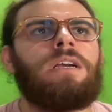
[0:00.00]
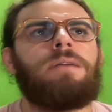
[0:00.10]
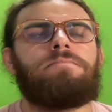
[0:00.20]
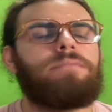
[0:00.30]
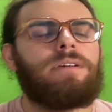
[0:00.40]

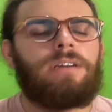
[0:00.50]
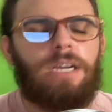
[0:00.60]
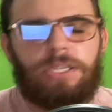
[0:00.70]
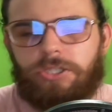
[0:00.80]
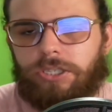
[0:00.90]
but I
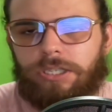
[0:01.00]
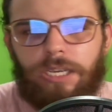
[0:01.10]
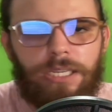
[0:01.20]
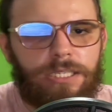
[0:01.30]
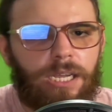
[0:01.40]

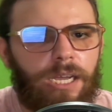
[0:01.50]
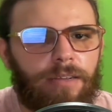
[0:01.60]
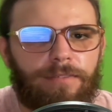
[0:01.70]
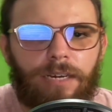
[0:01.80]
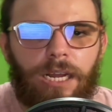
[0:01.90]
just
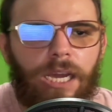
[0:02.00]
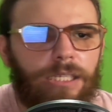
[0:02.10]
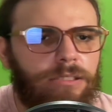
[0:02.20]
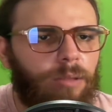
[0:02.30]
have like the